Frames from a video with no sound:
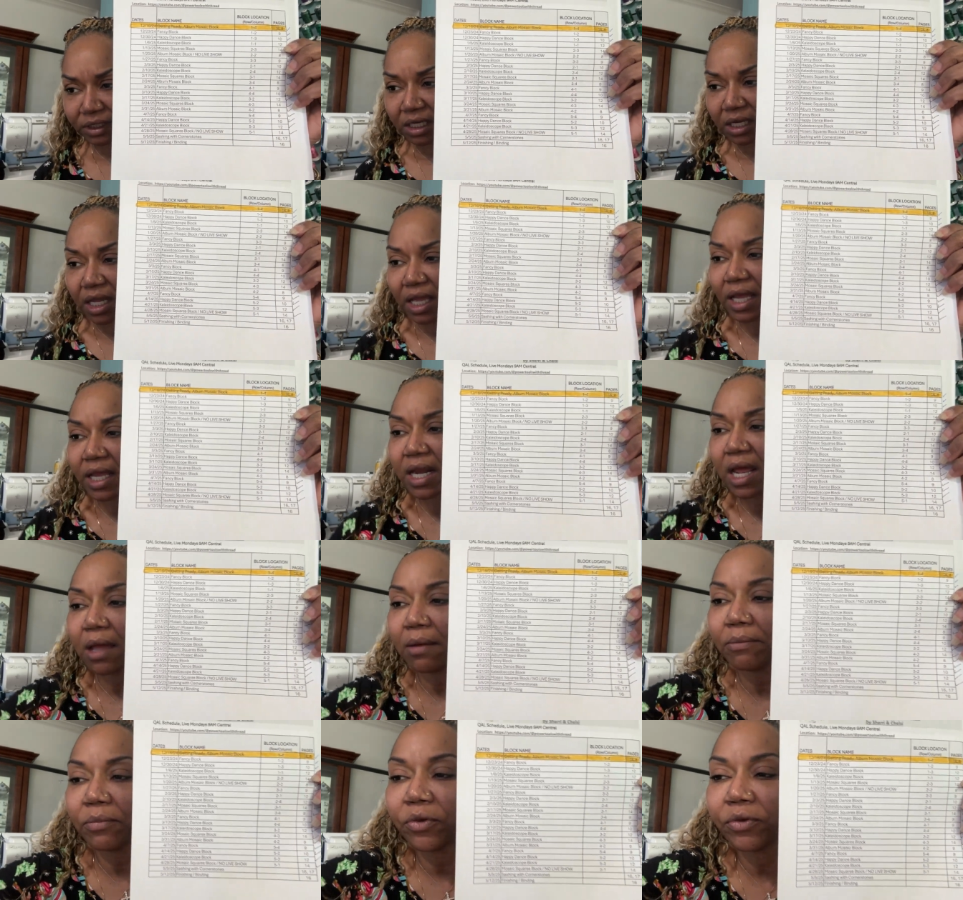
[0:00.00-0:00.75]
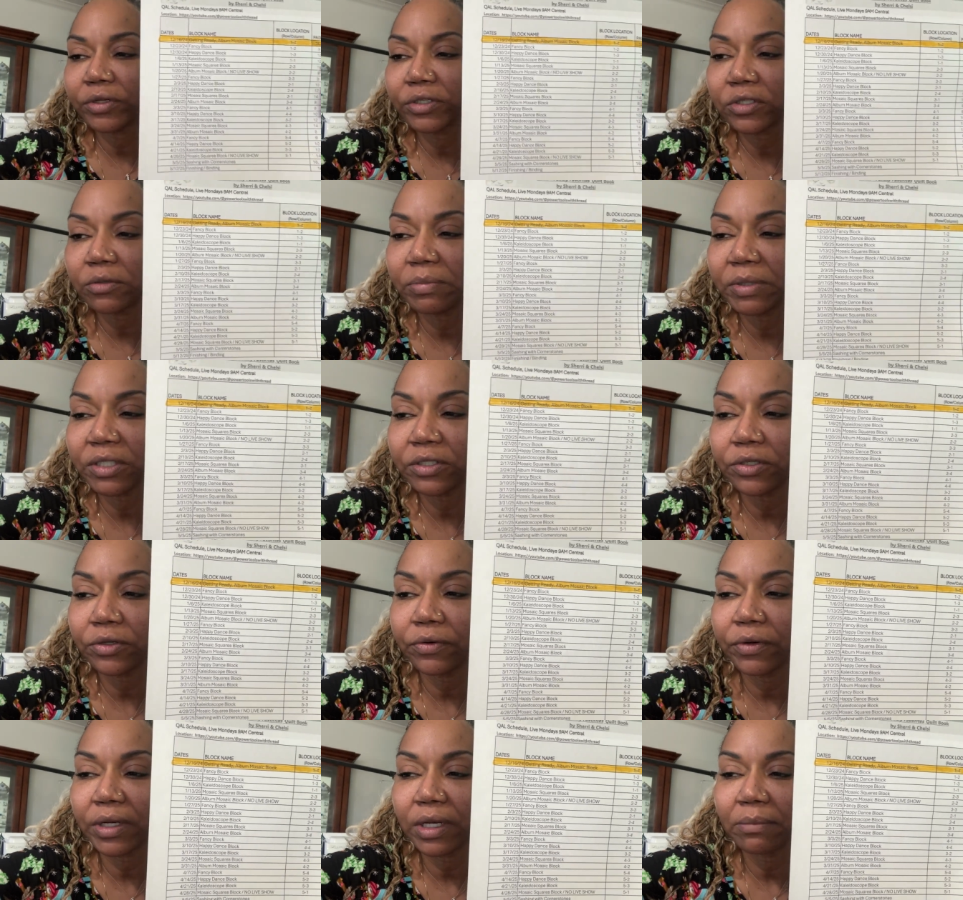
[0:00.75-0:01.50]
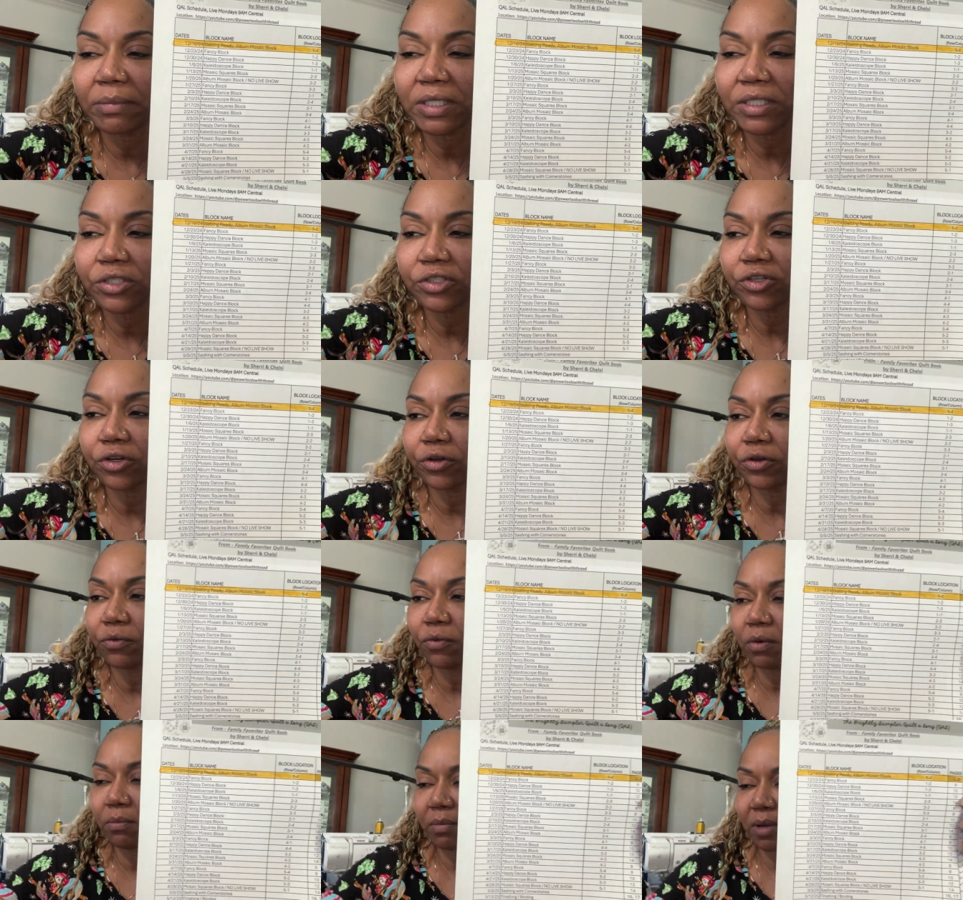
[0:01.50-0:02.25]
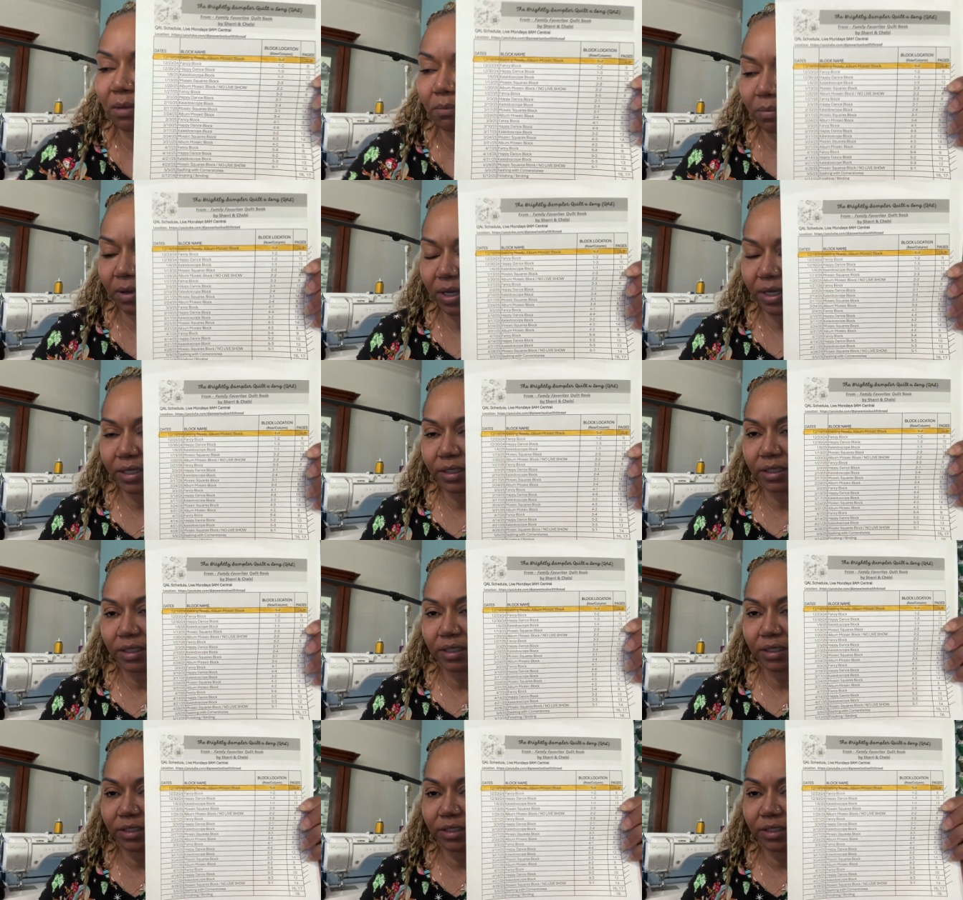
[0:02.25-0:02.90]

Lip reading: And I'm going to be doing, let me show you what my binding